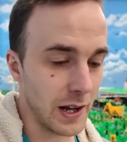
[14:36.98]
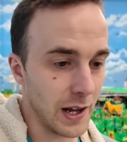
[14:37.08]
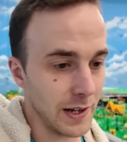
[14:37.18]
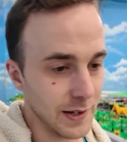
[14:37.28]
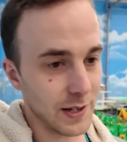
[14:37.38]

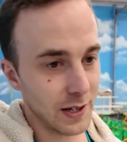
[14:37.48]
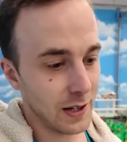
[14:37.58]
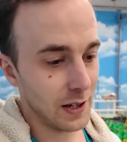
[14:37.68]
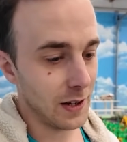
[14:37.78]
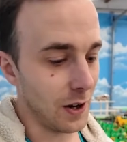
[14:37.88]
And
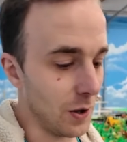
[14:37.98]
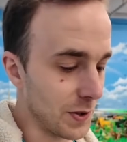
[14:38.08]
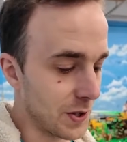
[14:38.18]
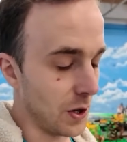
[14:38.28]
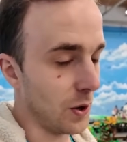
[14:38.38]

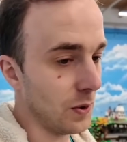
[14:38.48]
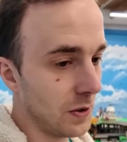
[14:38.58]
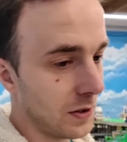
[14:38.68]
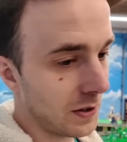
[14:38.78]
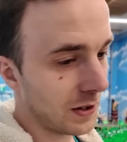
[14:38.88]

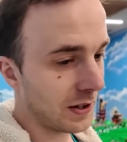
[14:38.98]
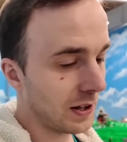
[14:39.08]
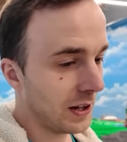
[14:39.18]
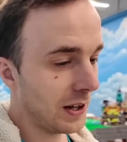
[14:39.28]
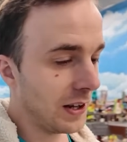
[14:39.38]
also,
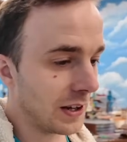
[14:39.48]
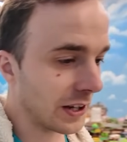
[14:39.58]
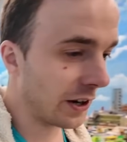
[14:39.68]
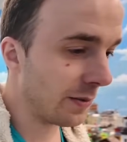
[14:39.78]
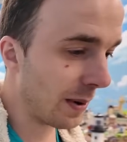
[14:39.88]

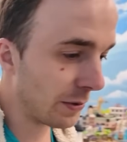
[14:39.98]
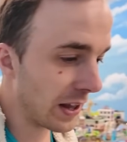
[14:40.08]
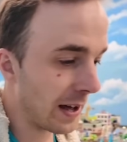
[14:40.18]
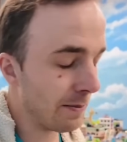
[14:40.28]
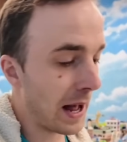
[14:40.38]
you gotta remember
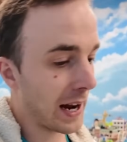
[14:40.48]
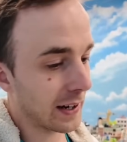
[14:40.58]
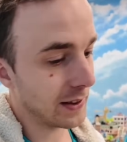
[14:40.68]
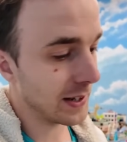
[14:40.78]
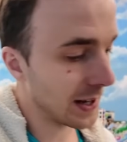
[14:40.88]
that back in the